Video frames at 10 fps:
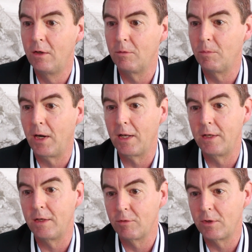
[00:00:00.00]
to
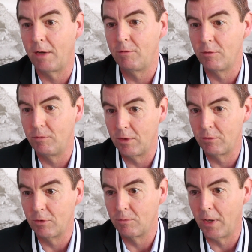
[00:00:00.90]
pilot different types of
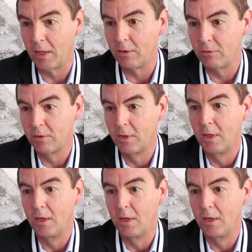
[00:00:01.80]
business models.